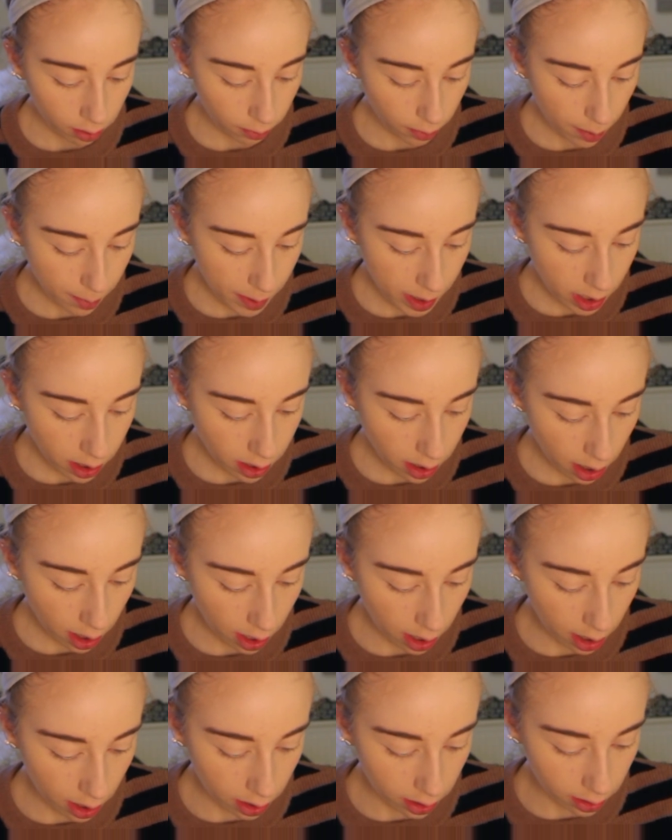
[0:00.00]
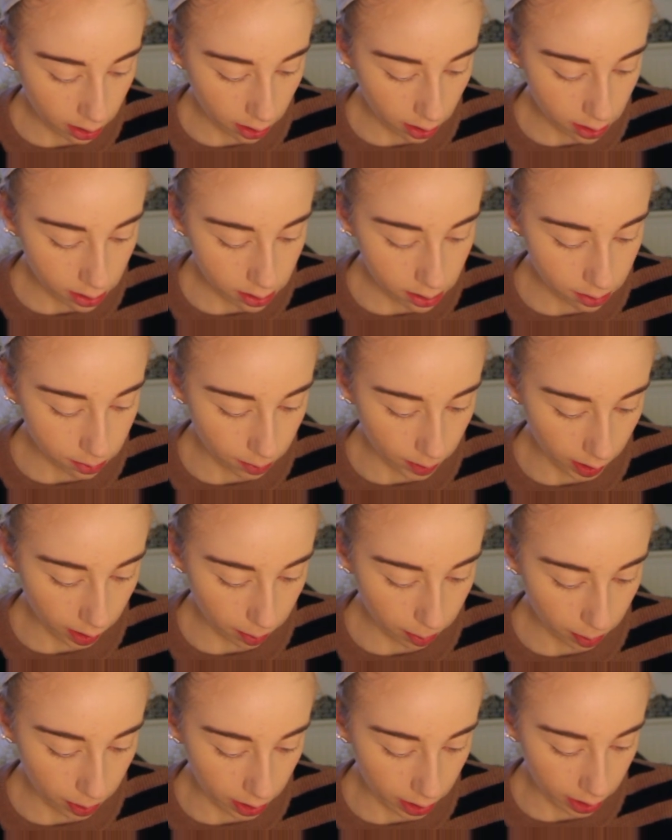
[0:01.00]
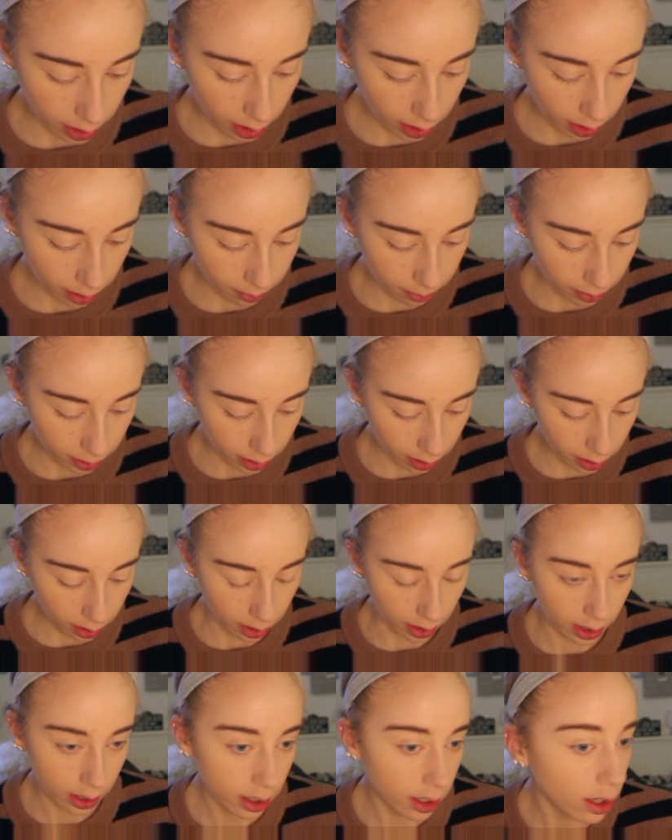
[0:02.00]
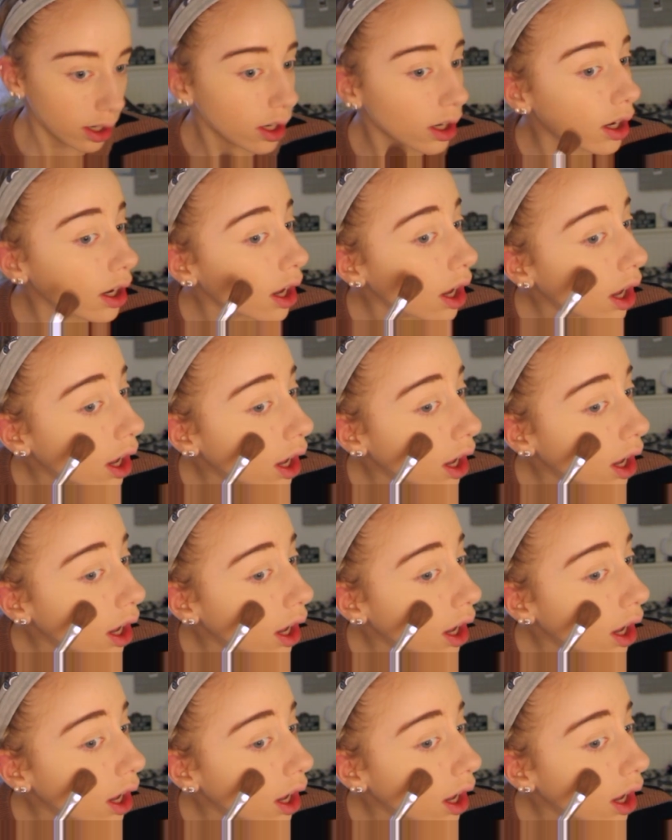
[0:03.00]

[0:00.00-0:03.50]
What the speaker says: ribbon, and this is really pretty. I really like it.